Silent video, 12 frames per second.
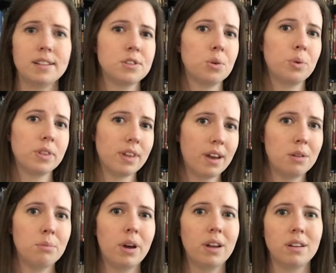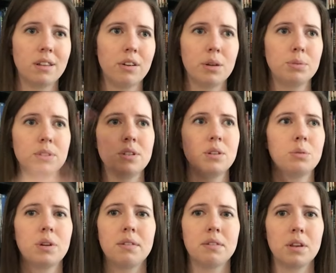so with that in mind, they're able to do
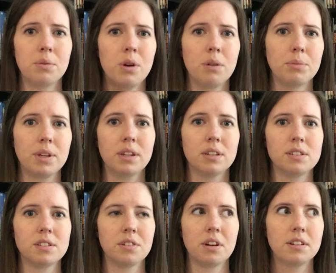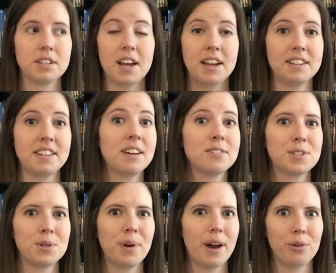whatever they want because they're not tied down
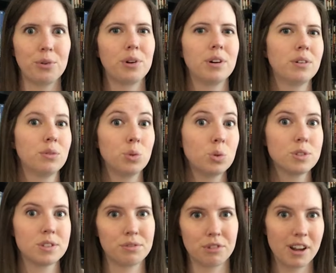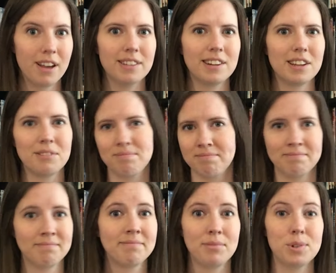to our rules of reality,
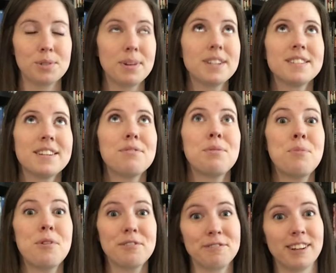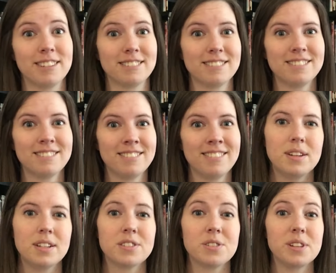which makes it even more fun.
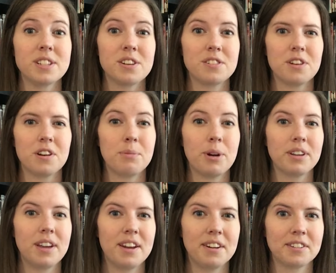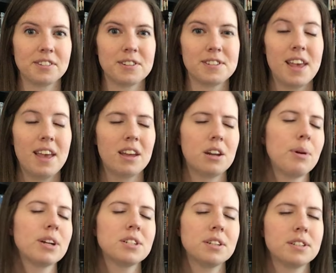So let's start talking about characters. And I'm
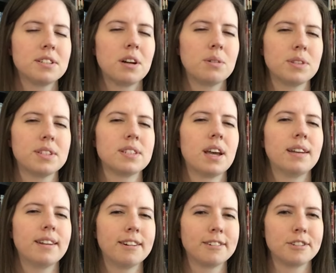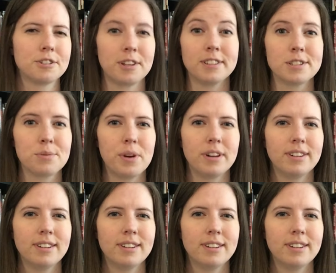actually gonna start with the side characters on this one.